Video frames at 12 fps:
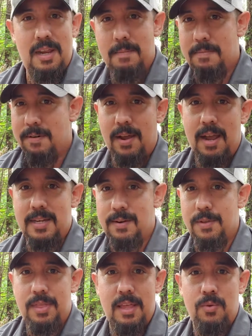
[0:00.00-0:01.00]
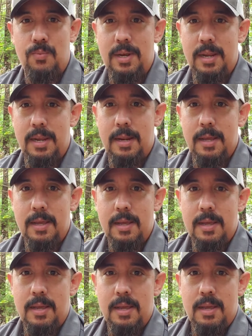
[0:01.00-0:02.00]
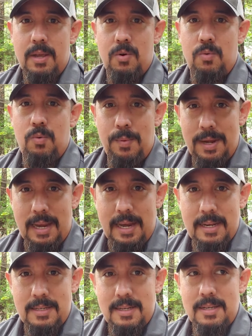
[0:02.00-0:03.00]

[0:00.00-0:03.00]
and provides everything that we need when we need it.